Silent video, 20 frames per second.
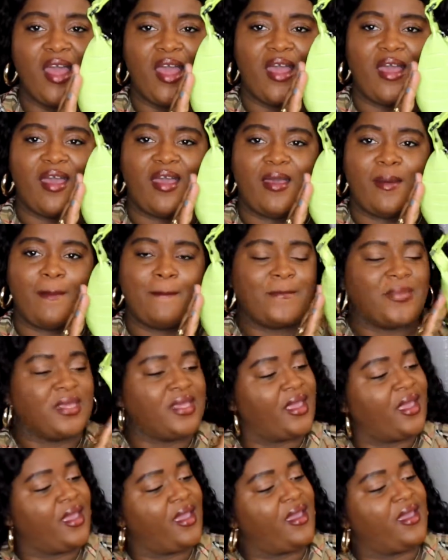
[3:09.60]
um
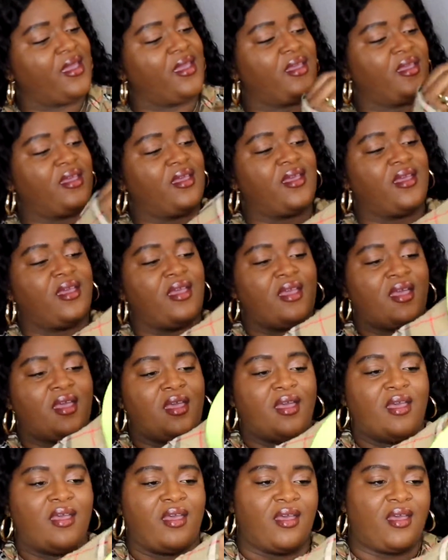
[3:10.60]
yeah
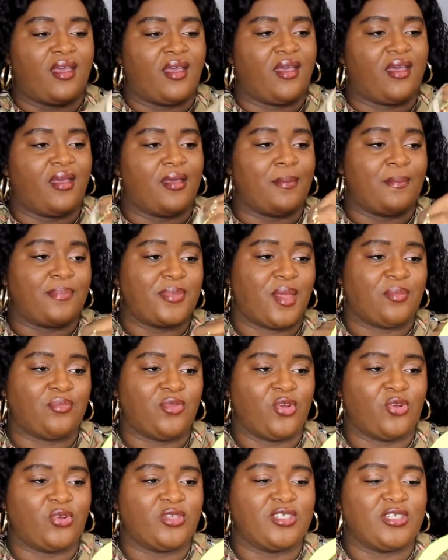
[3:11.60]
um, I'm
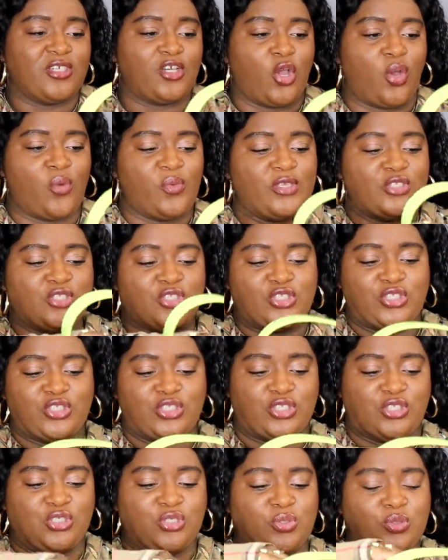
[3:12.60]
not going to go
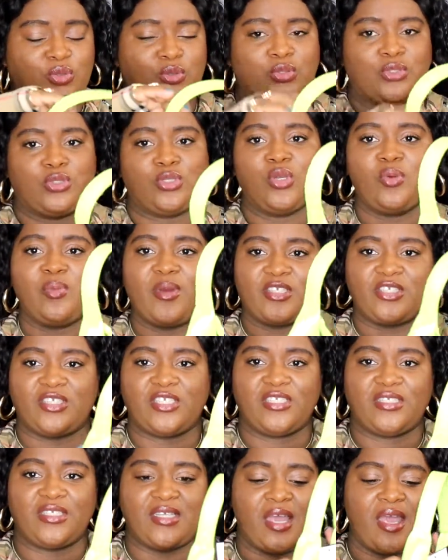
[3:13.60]
into too much
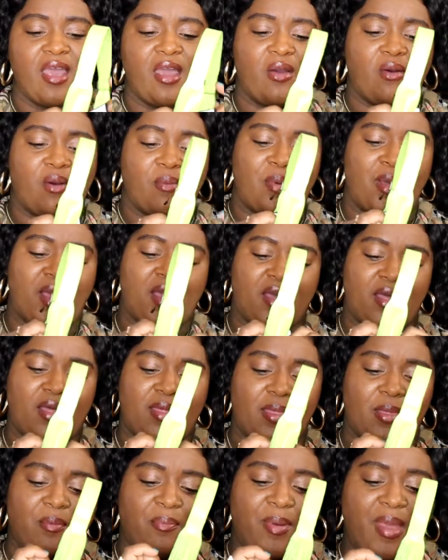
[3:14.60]
detail about
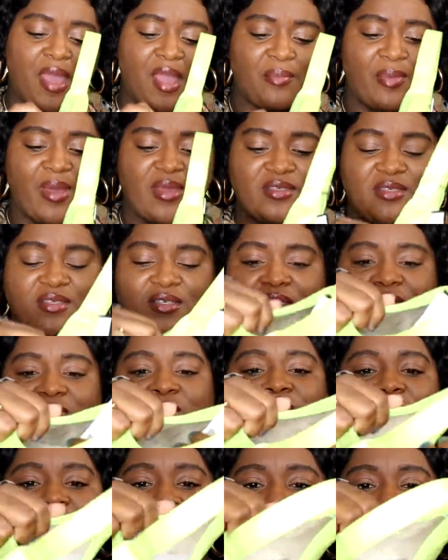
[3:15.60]
the bag, but it's a
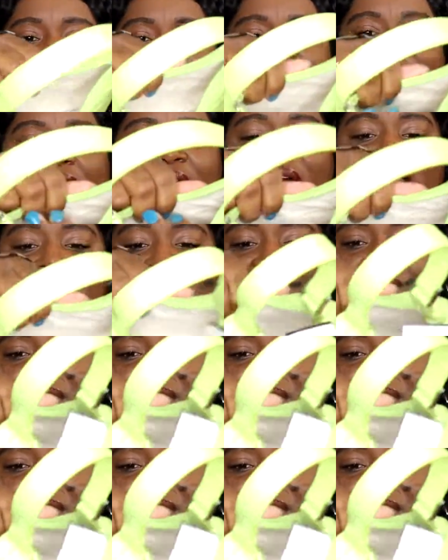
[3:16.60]
small bag. I